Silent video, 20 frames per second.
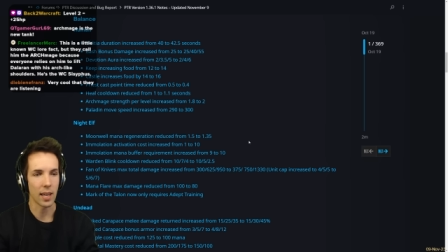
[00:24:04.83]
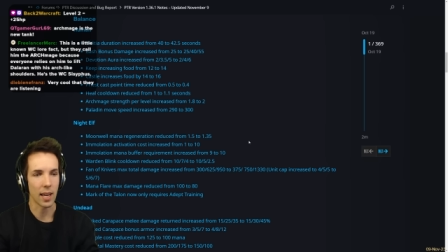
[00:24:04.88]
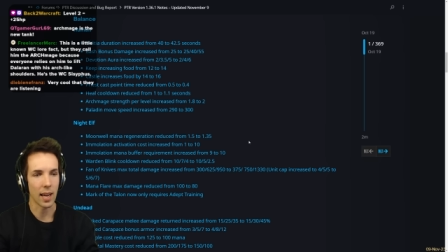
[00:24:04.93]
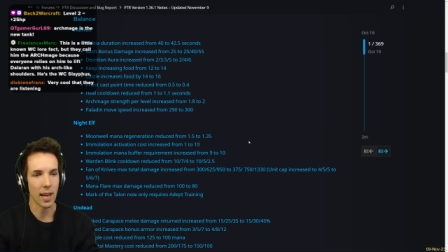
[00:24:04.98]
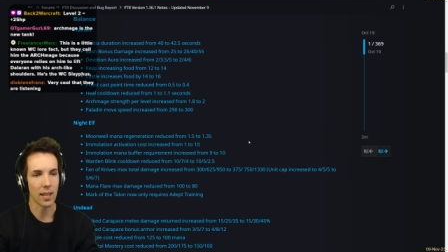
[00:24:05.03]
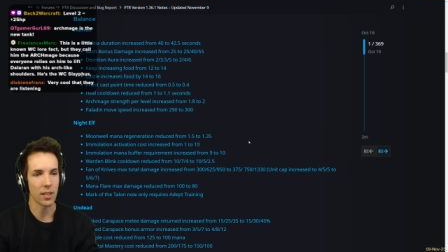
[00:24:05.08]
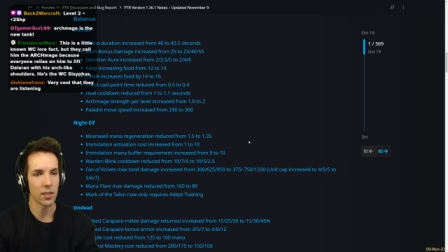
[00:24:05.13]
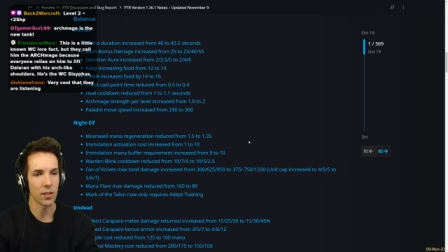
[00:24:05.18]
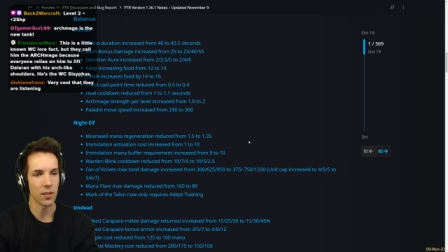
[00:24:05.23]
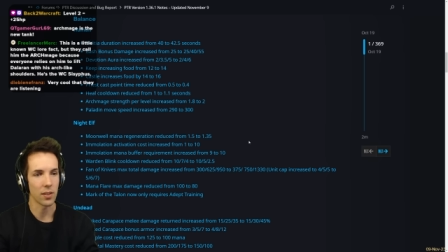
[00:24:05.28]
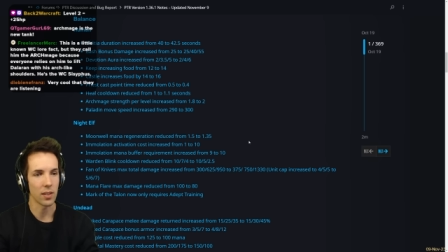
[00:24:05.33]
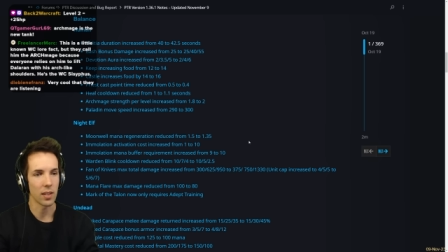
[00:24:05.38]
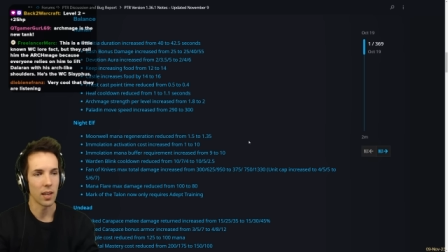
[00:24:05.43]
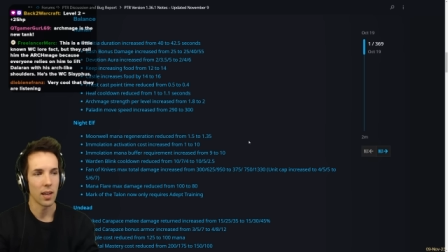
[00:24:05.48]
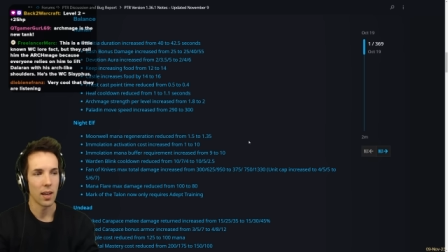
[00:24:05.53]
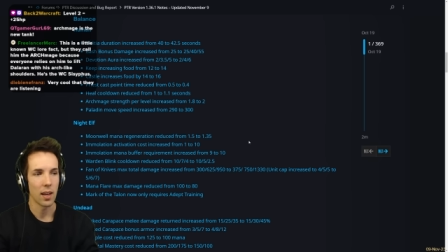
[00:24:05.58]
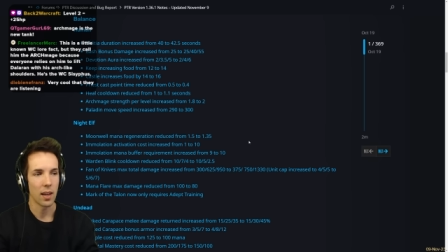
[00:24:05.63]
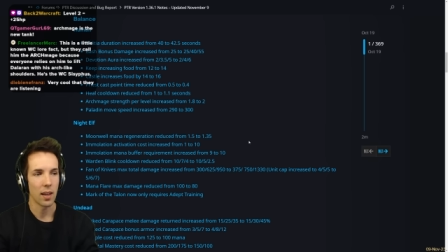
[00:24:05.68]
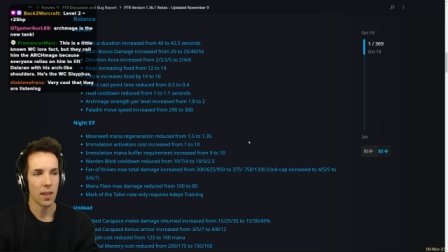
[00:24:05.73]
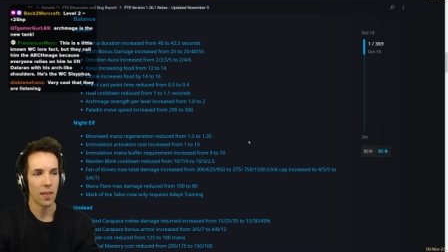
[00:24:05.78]
cancelled.
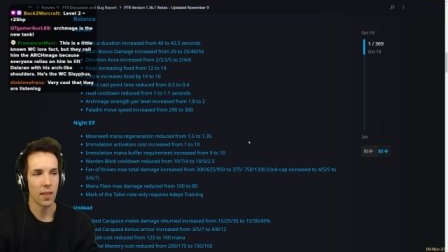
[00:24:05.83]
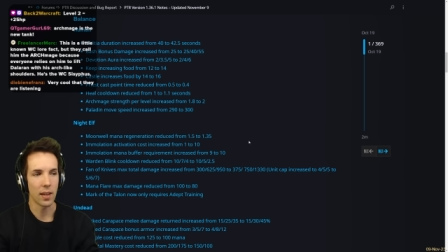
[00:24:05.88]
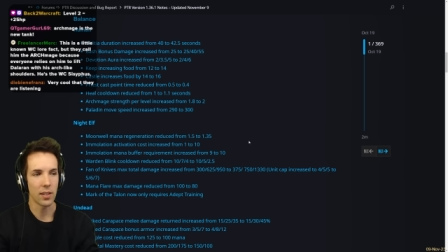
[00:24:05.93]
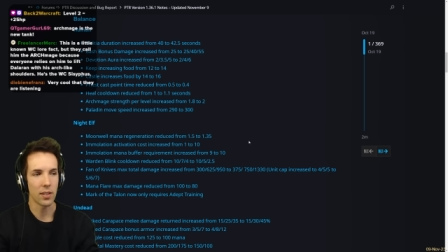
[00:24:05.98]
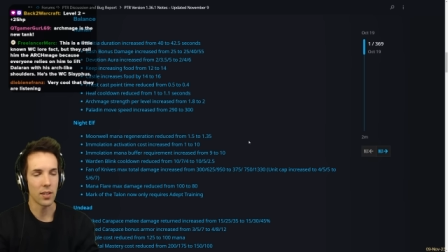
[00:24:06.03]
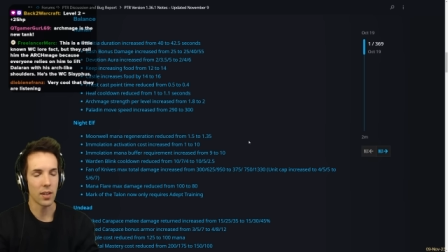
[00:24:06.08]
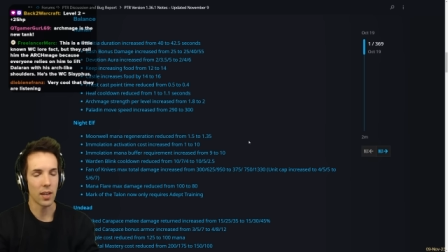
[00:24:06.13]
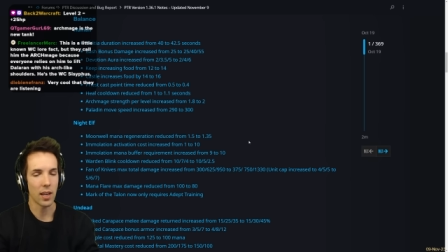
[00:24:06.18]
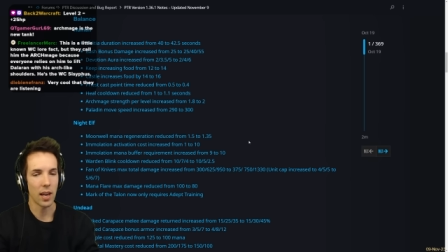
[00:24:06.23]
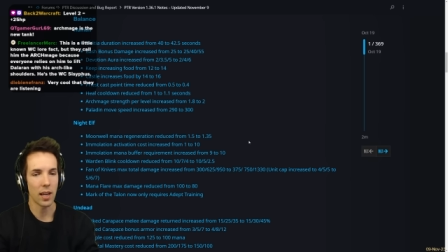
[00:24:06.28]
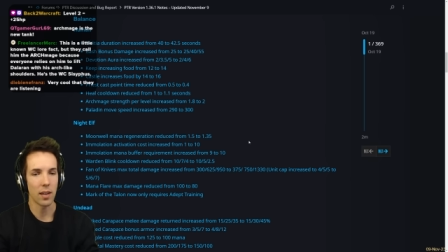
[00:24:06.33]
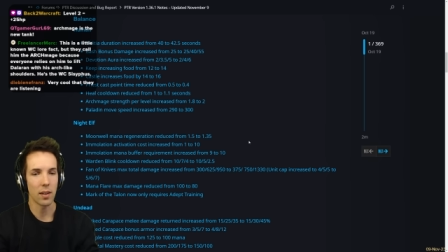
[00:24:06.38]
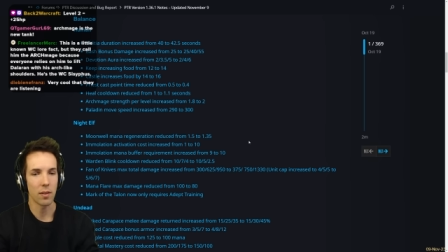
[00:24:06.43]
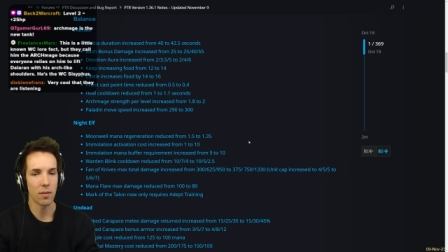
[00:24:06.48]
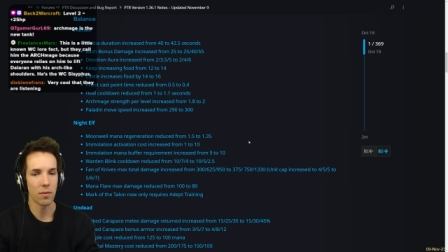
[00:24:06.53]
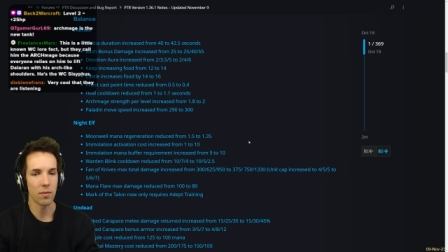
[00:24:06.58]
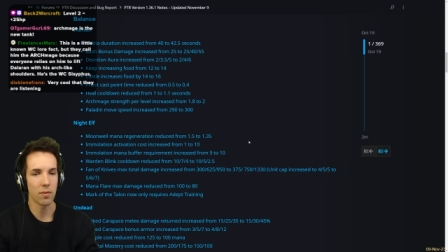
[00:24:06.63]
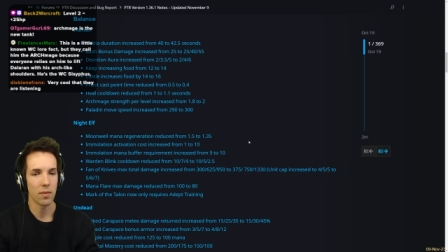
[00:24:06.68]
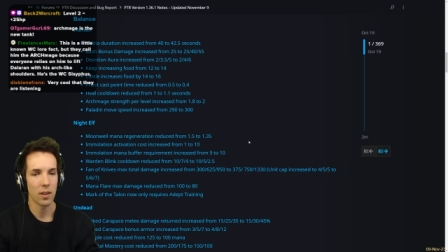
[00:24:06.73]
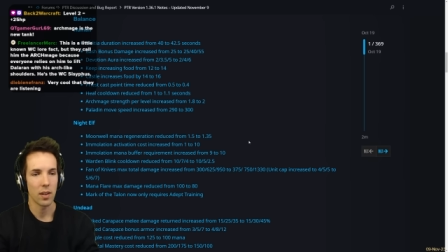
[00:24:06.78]
That's the kind
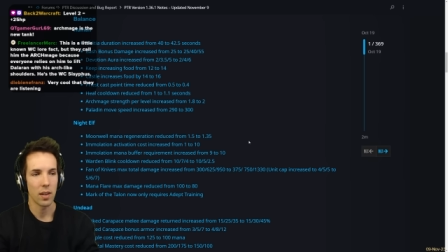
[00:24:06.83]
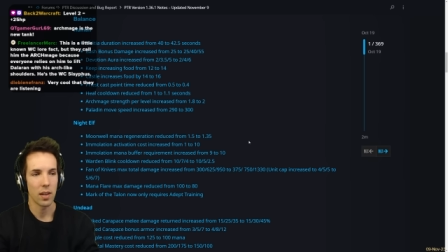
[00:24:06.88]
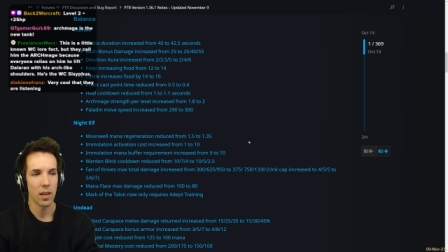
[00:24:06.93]
of